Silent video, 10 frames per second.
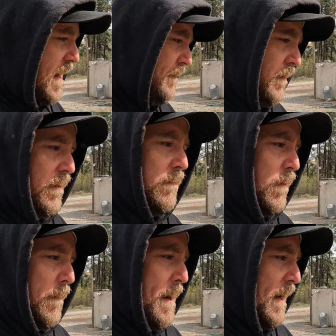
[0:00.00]
afternoon
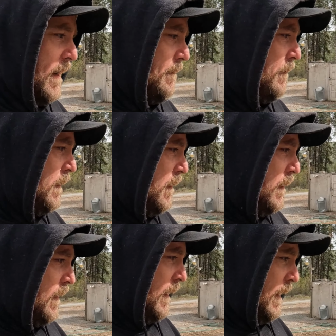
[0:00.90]
we'll go back up
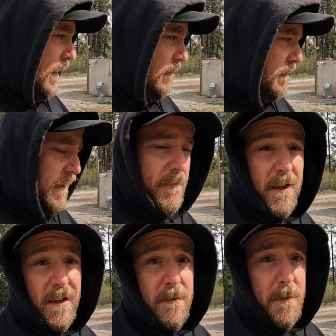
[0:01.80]
and see if
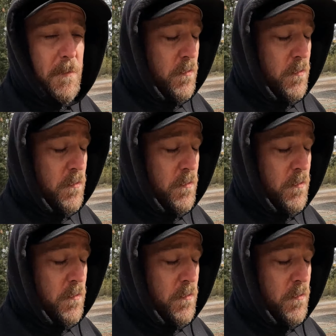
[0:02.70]
they need to be